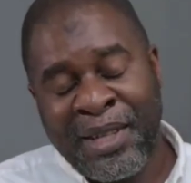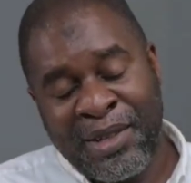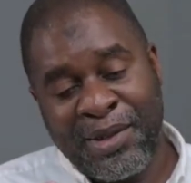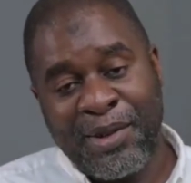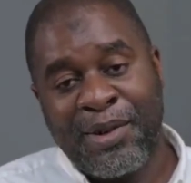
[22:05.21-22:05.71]

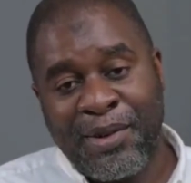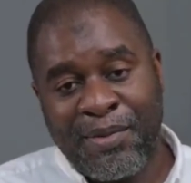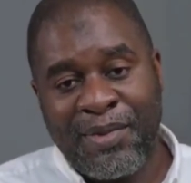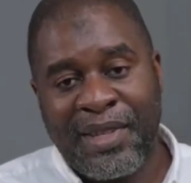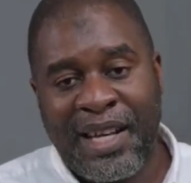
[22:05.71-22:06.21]

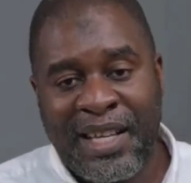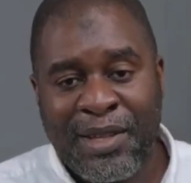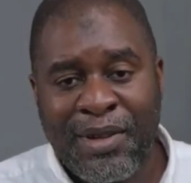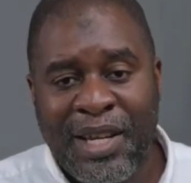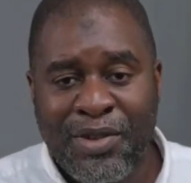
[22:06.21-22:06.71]
So I
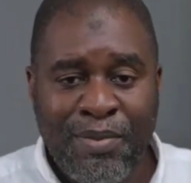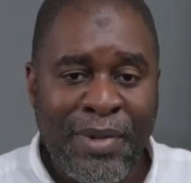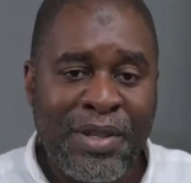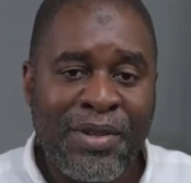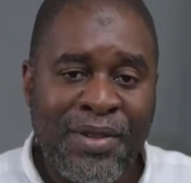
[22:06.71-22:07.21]
just thought I should
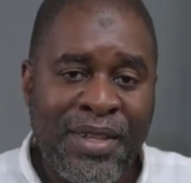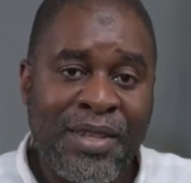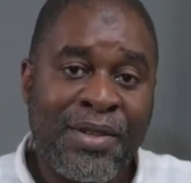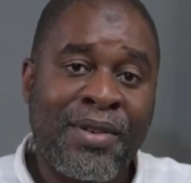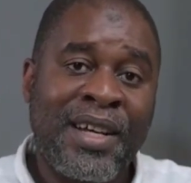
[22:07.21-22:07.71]
mention
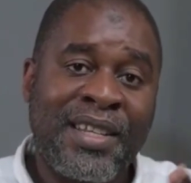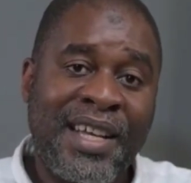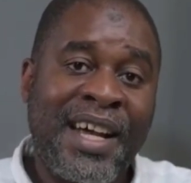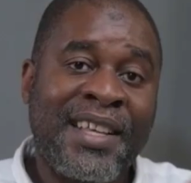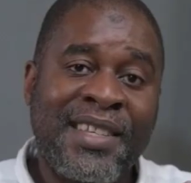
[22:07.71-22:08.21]
this so that
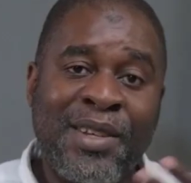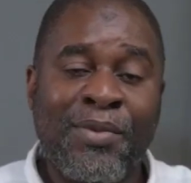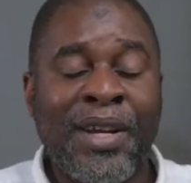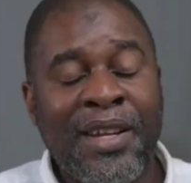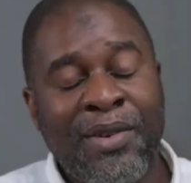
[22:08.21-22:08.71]
as and
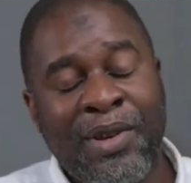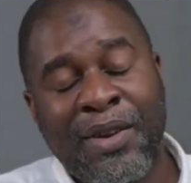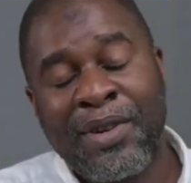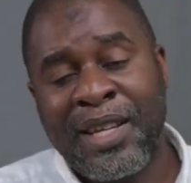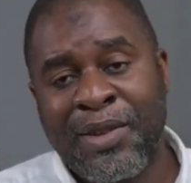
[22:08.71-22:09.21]
when we
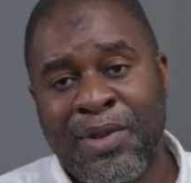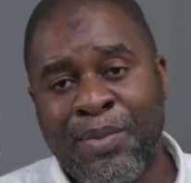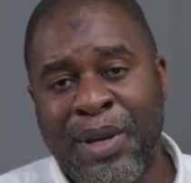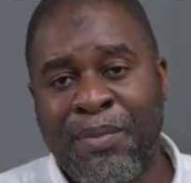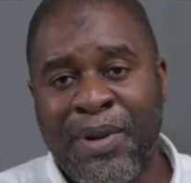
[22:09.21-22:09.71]
are reading
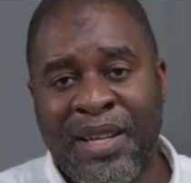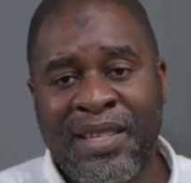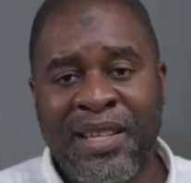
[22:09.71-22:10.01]
newspapers,